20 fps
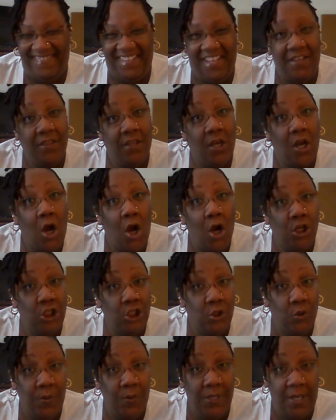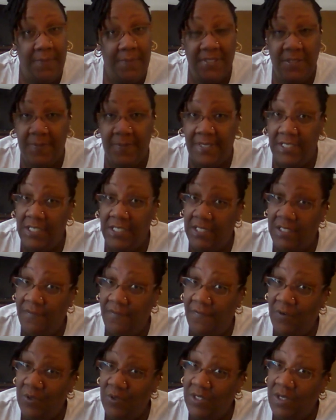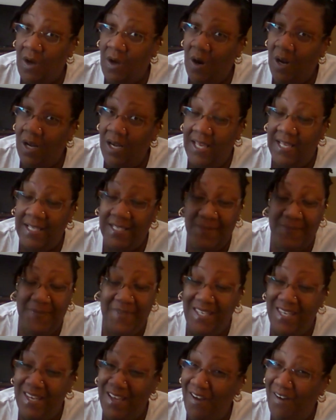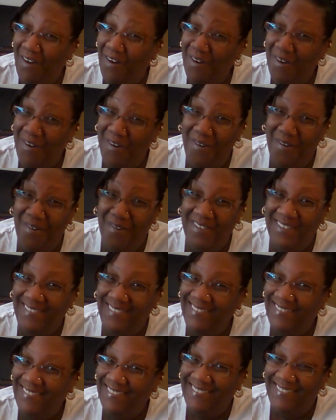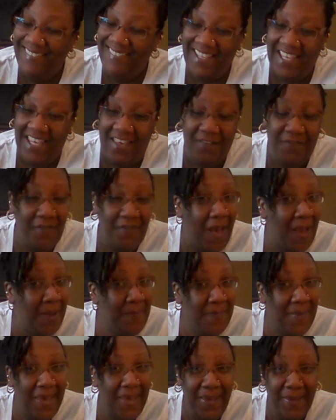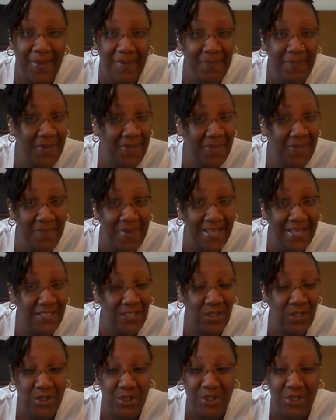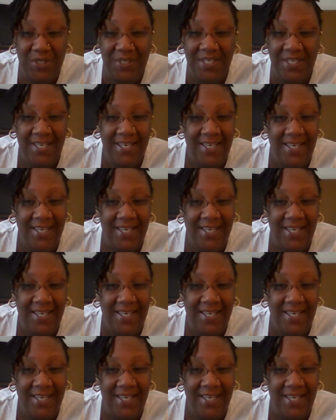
The card showing up, especially as the first card, lets me know if I may be the messenger.